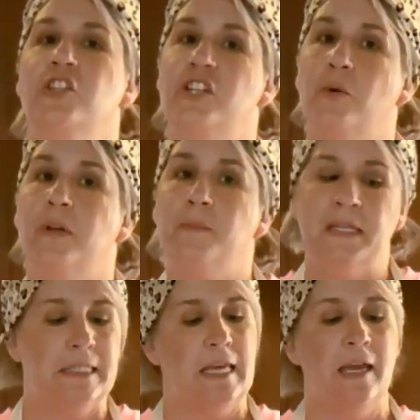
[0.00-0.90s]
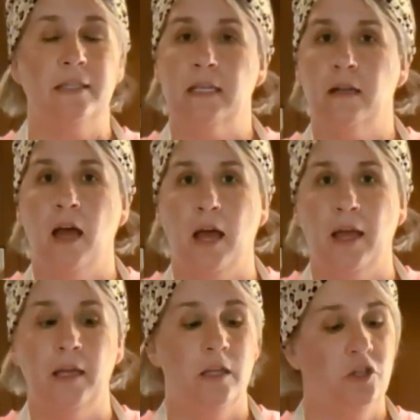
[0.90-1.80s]
You don't want to mix the eggs on
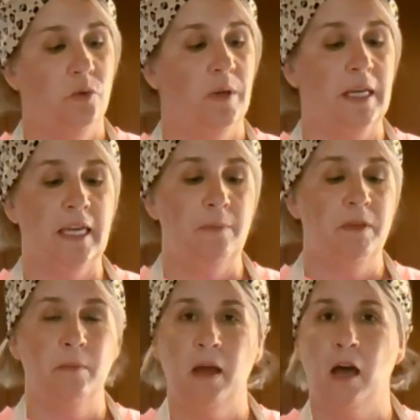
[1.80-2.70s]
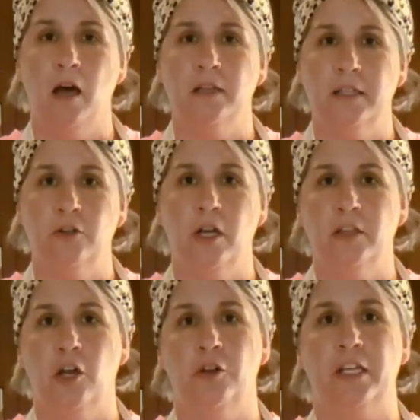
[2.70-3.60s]
high. You want to keep them a little on
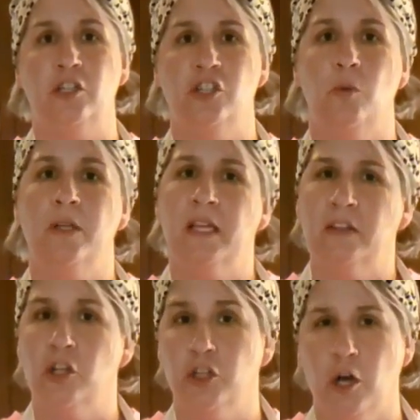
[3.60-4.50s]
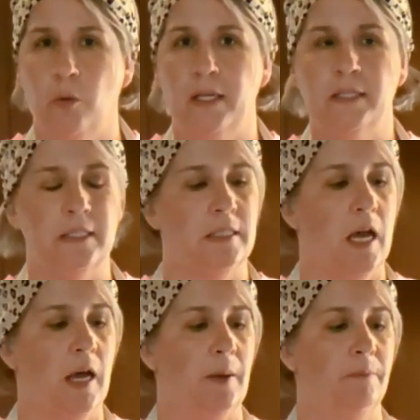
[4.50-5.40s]
low. Like, you don't want like the lowest.
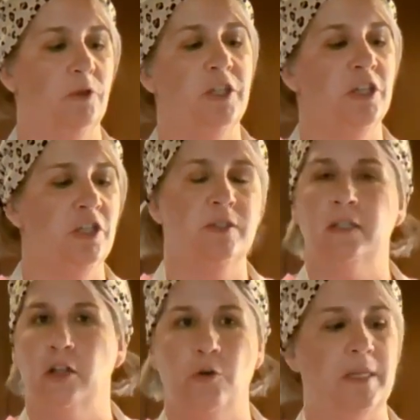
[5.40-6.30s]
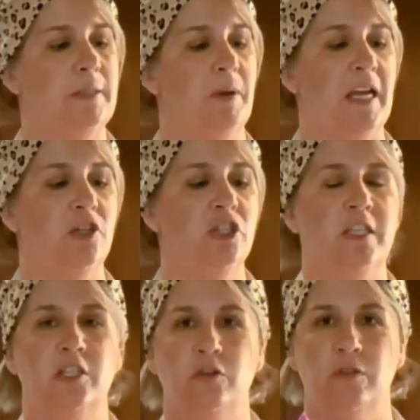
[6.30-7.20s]
Well, you can use the lowest, but I usually
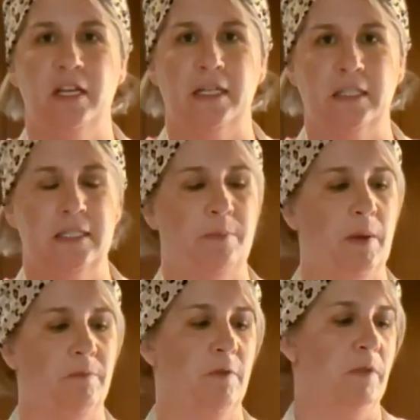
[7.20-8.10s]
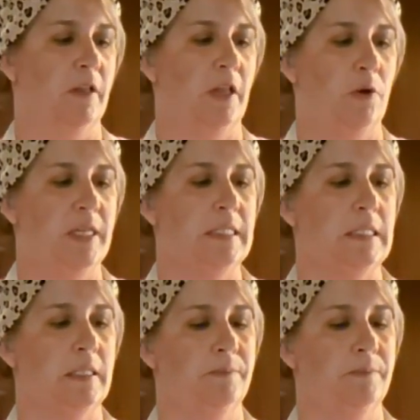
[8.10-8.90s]
do the next step up from the lowest.